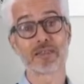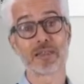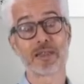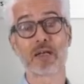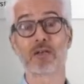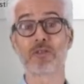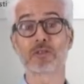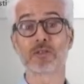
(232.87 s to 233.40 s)
They
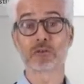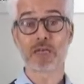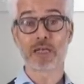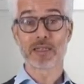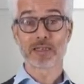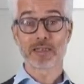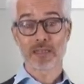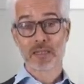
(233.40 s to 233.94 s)
are only
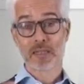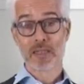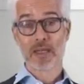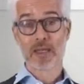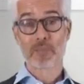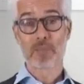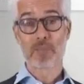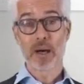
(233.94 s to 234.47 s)
related
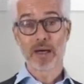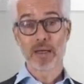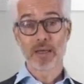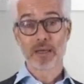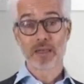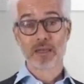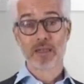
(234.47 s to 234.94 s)
by